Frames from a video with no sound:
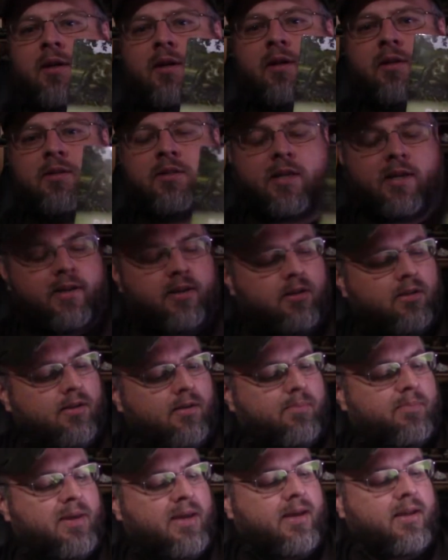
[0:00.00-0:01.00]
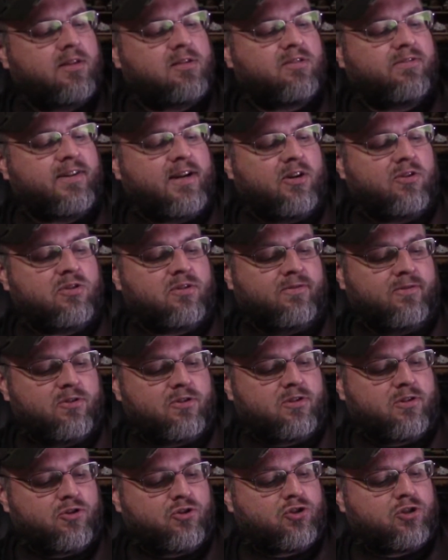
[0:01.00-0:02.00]
title, Panzerfaust
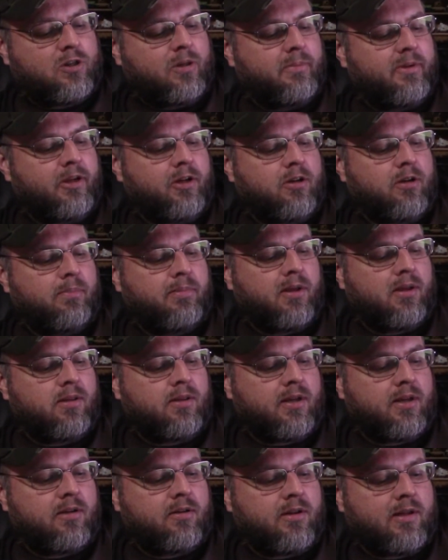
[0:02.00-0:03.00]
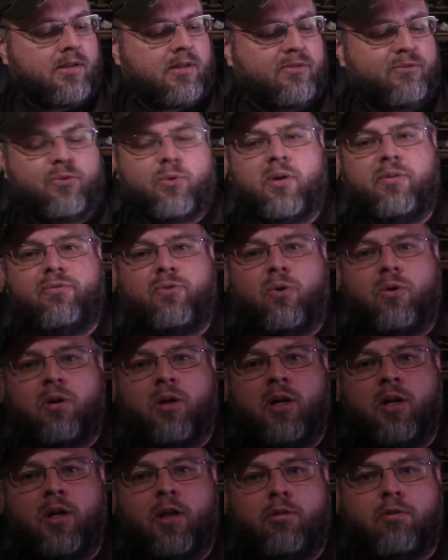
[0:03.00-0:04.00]
versus Sherman, European Theater, 1944
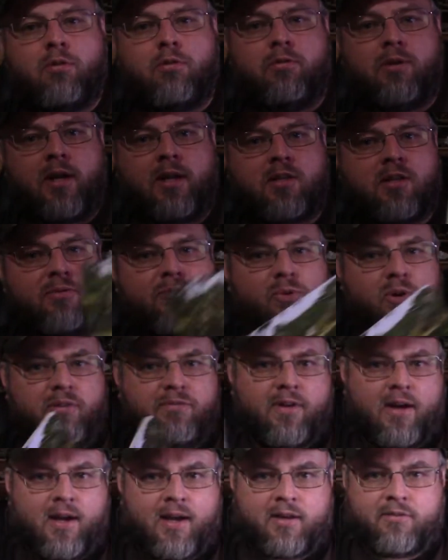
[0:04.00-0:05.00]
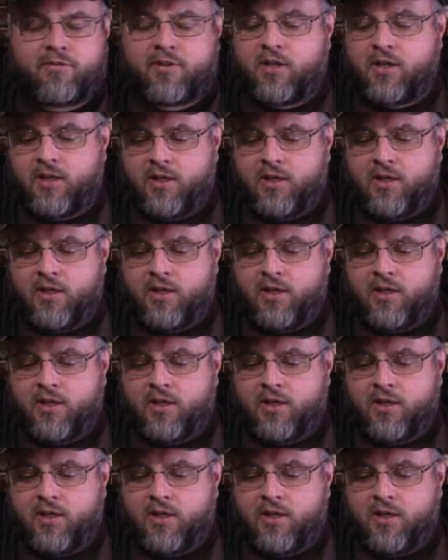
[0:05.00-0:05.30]
through 1945.